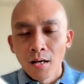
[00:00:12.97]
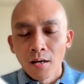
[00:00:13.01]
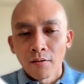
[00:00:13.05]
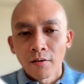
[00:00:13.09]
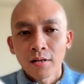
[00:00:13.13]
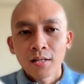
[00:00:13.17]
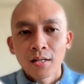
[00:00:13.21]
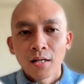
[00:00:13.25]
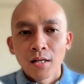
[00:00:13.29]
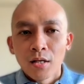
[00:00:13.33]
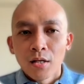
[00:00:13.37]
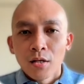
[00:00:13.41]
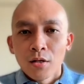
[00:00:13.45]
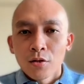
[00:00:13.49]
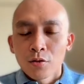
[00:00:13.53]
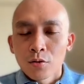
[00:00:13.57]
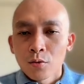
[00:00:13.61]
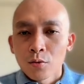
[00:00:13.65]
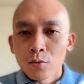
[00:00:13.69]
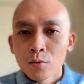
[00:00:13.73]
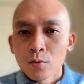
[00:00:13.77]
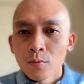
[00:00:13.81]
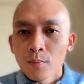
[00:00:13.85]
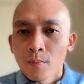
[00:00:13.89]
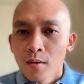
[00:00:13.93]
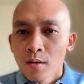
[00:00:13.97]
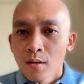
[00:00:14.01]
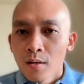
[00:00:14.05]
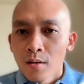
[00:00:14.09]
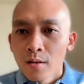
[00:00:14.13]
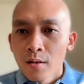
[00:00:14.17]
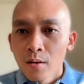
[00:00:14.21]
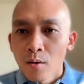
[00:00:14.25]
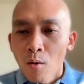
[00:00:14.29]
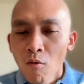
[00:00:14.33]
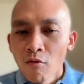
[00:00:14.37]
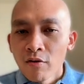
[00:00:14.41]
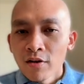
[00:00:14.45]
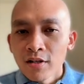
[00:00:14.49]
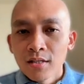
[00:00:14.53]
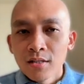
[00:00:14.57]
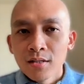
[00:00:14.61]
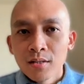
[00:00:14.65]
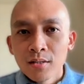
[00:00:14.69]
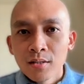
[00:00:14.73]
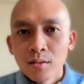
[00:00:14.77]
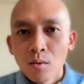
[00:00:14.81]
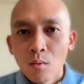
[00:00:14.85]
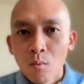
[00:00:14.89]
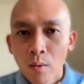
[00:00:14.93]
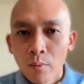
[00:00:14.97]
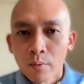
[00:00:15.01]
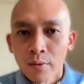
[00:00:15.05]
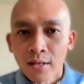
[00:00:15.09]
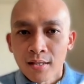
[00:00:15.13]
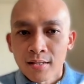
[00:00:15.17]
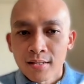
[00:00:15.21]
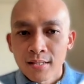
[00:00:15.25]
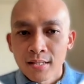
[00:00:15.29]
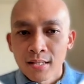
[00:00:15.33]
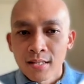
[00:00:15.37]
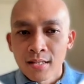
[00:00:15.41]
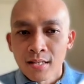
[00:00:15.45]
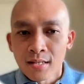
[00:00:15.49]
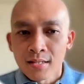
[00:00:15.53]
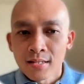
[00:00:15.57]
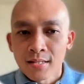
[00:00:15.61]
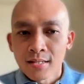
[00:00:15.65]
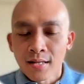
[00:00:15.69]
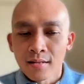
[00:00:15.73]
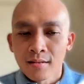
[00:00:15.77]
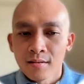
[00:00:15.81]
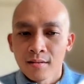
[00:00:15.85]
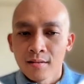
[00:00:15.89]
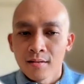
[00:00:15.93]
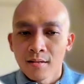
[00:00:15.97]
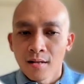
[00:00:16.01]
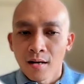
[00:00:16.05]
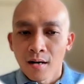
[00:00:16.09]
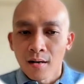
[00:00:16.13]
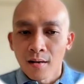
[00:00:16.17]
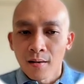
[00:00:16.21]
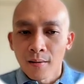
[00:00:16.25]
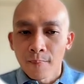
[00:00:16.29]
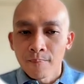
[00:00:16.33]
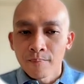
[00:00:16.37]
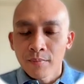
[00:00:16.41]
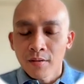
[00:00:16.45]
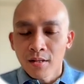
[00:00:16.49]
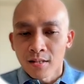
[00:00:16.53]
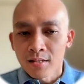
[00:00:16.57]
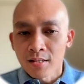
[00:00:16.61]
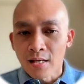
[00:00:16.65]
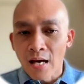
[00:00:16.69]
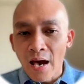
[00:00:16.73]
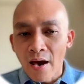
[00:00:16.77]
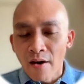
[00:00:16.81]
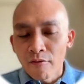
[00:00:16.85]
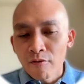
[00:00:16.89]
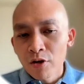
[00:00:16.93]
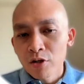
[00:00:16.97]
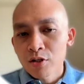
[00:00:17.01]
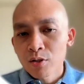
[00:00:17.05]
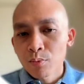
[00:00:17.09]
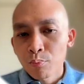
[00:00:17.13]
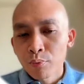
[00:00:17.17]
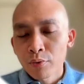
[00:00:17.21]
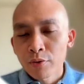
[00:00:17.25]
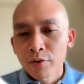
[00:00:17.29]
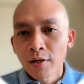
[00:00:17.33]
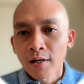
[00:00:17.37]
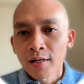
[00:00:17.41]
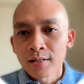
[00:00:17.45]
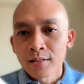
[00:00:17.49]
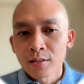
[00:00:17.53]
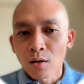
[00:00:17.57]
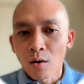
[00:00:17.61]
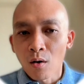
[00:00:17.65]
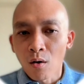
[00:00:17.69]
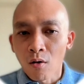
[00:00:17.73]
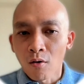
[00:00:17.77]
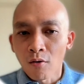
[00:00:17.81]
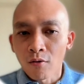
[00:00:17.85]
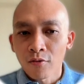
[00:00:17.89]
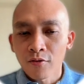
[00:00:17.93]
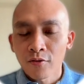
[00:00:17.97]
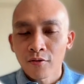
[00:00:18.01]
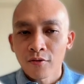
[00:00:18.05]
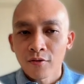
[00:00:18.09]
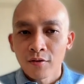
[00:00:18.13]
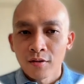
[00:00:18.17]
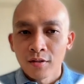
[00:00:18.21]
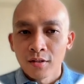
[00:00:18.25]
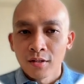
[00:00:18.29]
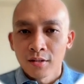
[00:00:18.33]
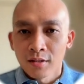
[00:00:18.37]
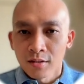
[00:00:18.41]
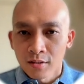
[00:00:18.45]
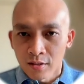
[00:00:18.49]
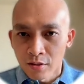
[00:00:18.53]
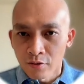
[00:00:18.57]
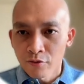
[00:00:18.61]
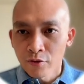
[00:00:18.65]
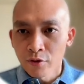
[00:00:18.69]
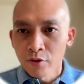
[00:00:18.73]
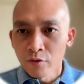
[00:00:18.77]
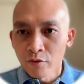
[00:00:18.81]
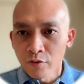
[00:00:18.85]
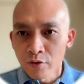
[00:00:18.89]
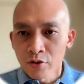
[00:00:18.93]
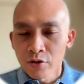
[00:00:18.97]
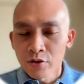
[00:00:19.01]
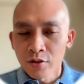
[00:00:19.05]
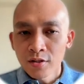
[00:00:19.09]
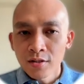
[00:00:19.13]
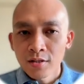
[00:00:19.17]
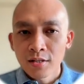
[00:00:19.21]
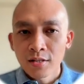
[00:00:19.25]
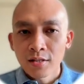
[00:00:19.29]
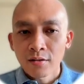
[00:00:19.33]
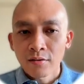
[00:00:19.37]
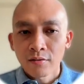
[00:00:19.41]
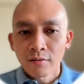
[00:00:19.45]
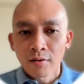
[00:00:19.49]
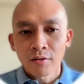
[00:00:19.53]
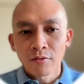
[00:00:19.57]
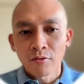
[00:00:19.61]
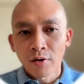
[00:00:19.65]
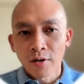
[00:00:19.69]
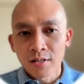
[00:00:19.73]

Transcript: Right, so over here, what we can see is that it's an average price of different regions, right?